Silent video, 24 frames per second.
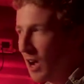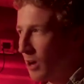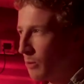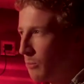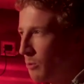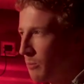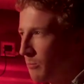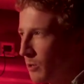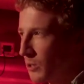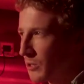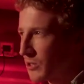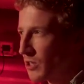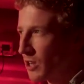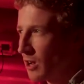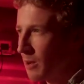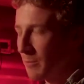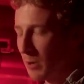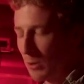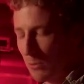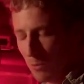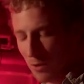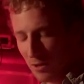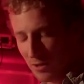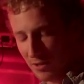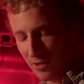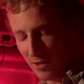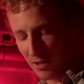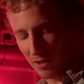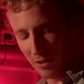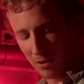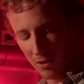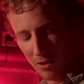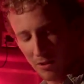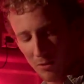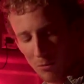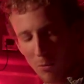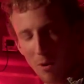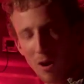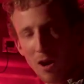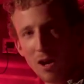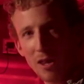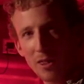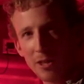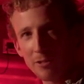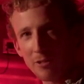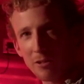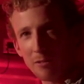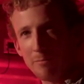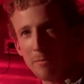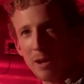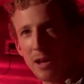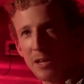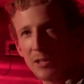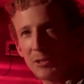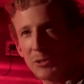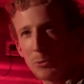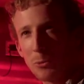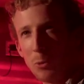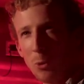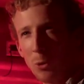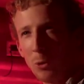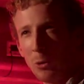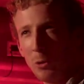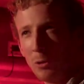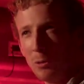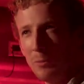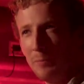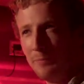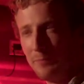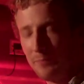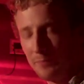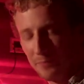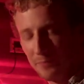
And one more time I wonder why they're on May's wall.